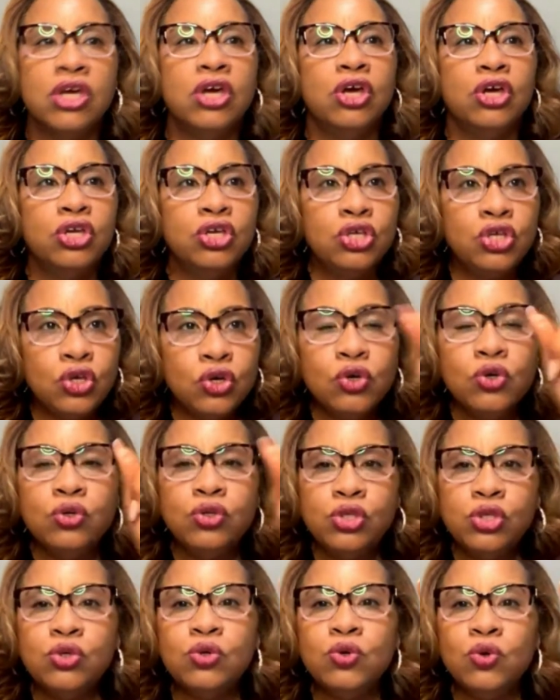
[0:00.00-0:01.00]
You
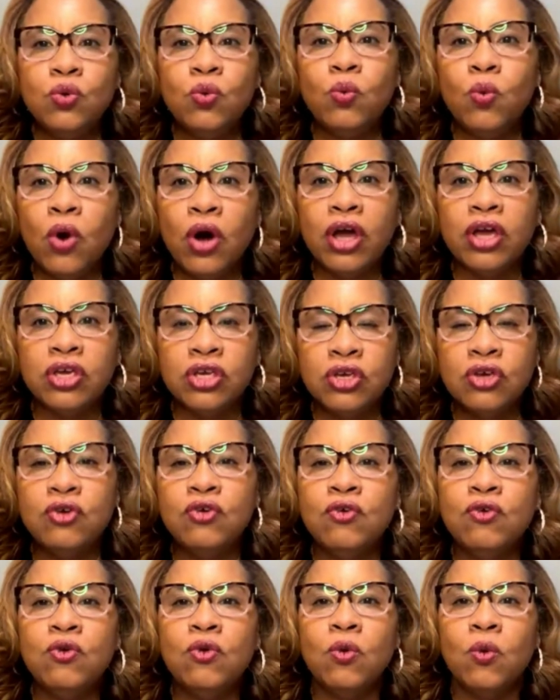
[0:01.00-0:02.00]
do what
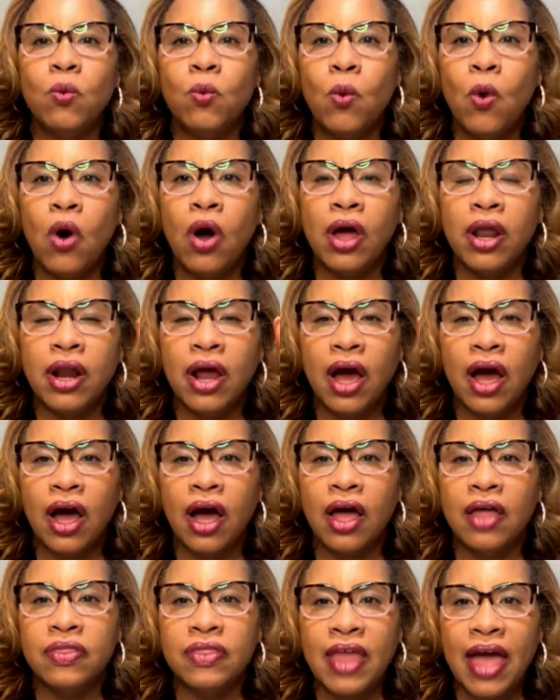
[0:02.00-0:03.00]
you want
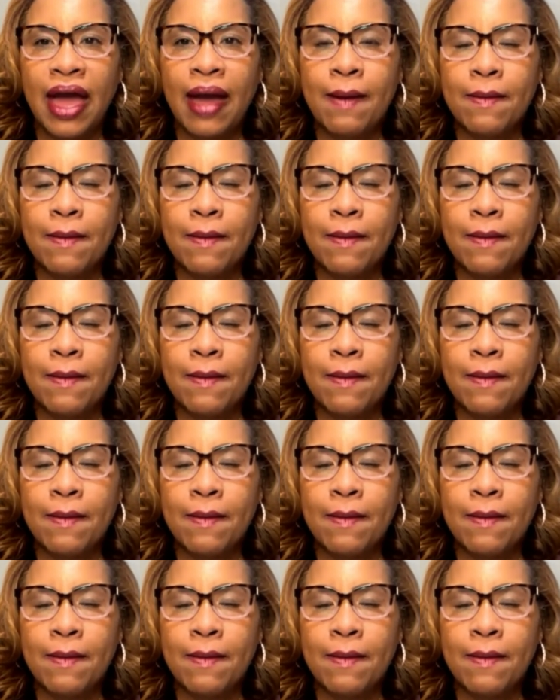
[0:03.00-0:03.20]
on that.